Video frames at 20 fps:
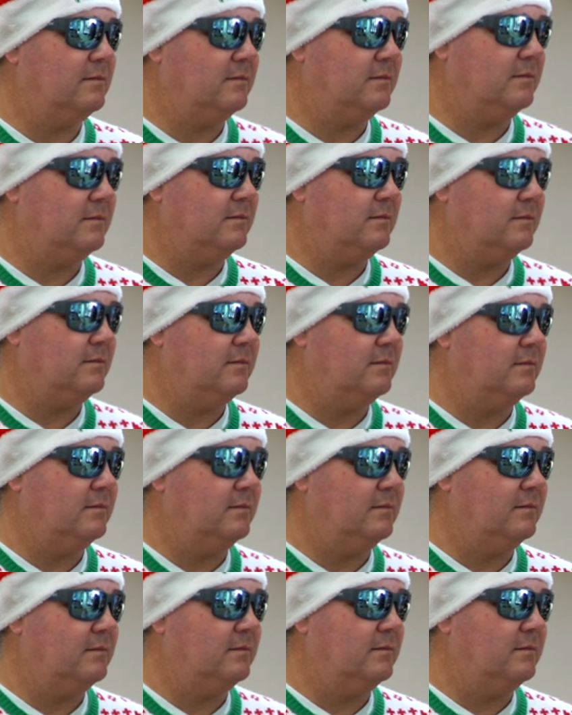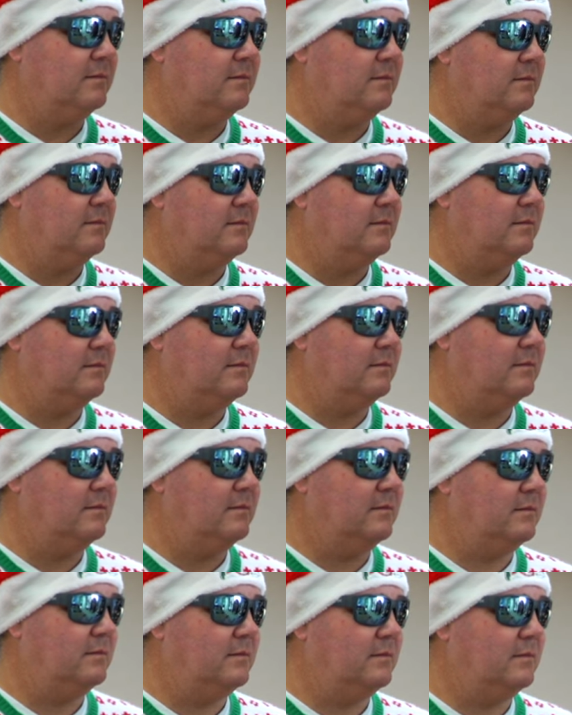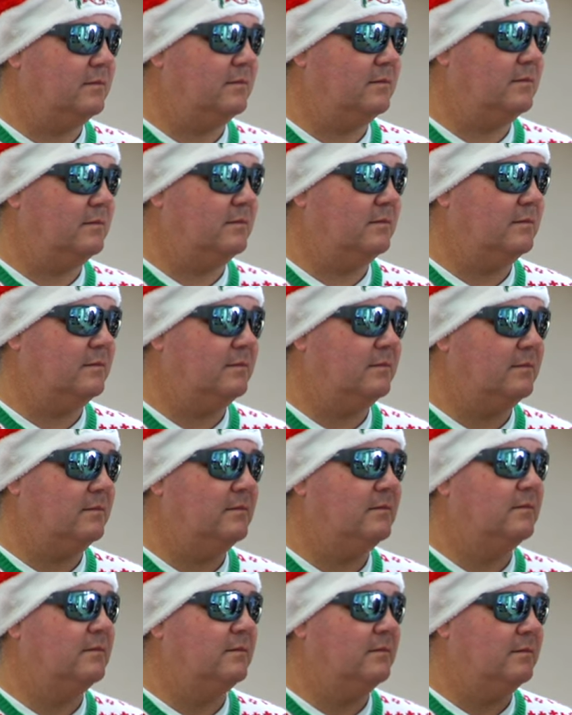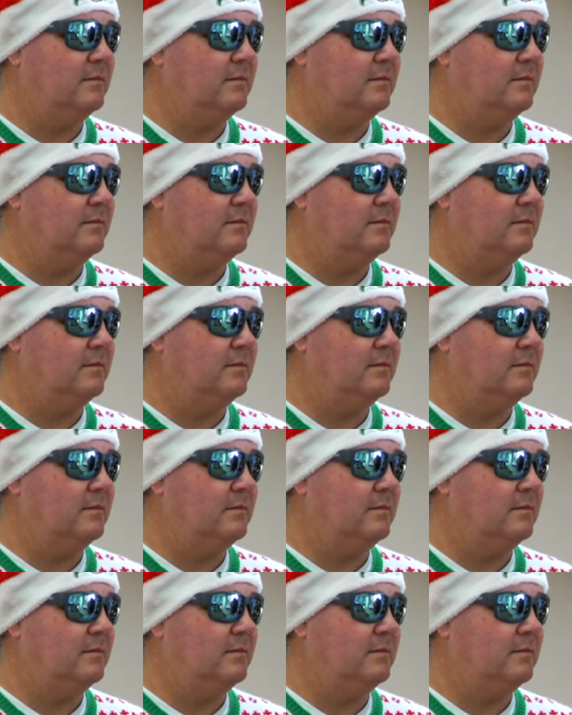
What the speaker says: The person shown says nothing.